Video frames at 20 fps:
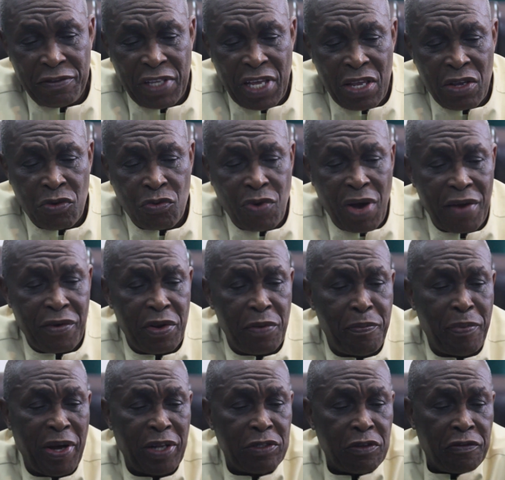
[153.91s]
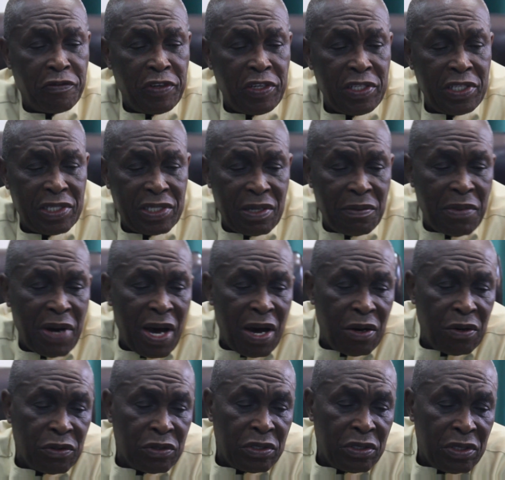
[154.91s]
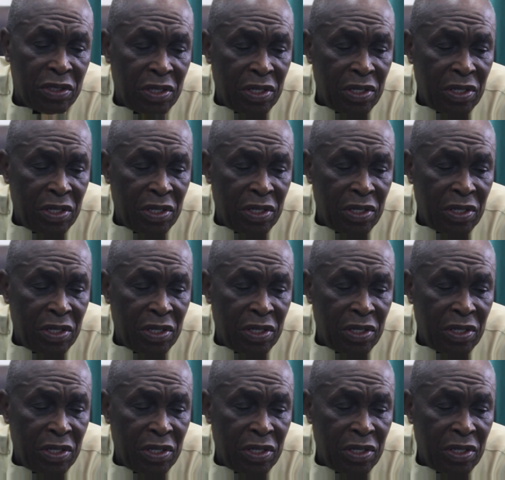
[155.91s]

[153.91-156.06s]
The inquiry part of it is about